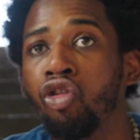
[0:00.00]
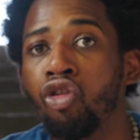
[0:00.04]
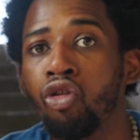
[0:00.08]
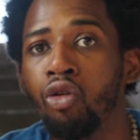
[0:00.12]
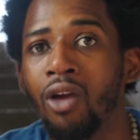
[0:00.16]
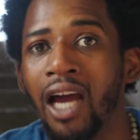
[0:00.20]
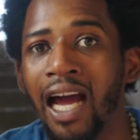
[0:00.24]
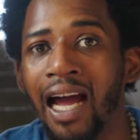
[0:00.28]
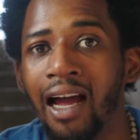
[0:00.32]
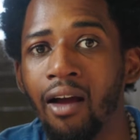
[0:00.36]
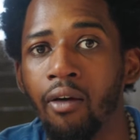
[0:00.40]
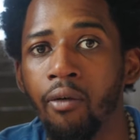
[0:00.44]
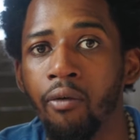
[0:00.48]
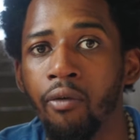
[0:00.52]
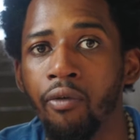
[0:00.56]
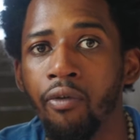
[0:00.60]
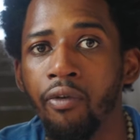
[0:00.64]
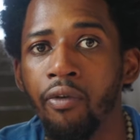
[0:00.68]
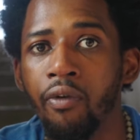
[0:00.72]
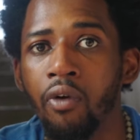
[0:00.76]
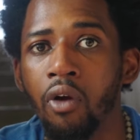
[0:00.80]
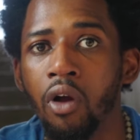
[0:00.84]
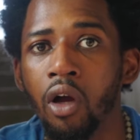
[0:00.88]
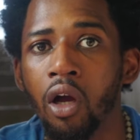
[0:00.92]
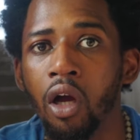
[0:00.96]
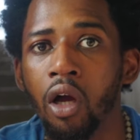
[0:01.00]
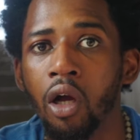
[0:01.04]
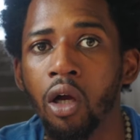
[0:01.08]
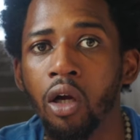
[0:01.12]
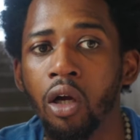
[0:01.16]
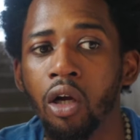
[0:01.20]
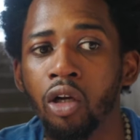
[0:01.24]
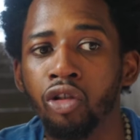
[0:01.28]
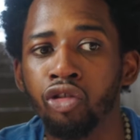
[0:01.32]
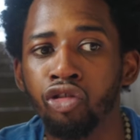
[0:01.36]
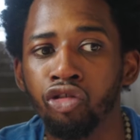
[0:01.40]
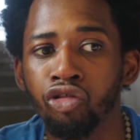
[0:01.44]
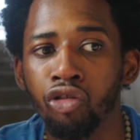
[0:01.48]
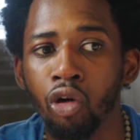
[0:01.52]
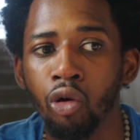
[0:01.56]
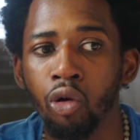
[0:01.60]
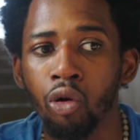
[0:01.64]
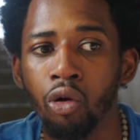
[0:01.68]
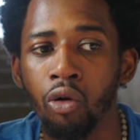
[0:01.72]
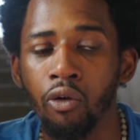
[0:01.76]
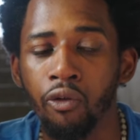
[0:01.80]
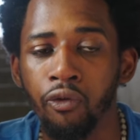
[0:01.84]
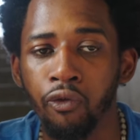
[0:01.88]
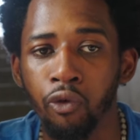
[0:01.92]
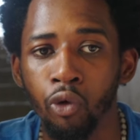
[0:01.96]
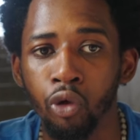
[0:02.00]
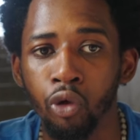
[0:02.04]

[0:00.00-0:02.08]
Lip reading: do have a stroke of